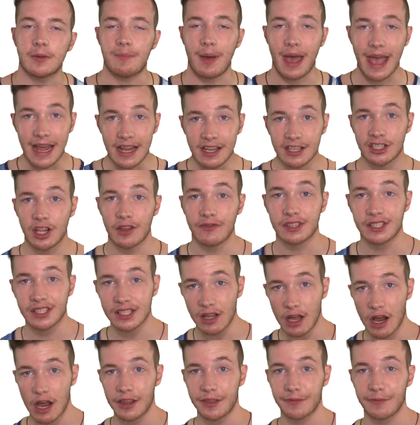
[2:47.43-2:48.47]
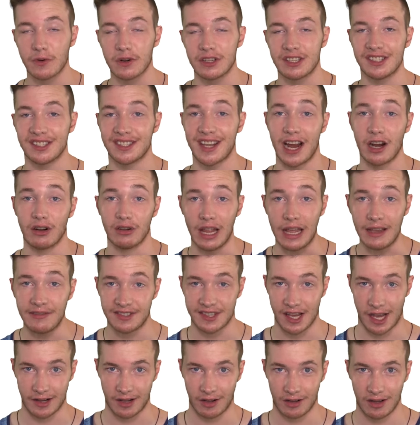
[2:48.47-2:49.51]
depends on the sloth for its entire life
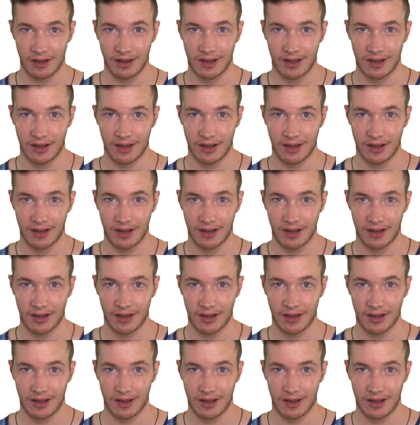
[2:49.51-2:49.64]
cycle.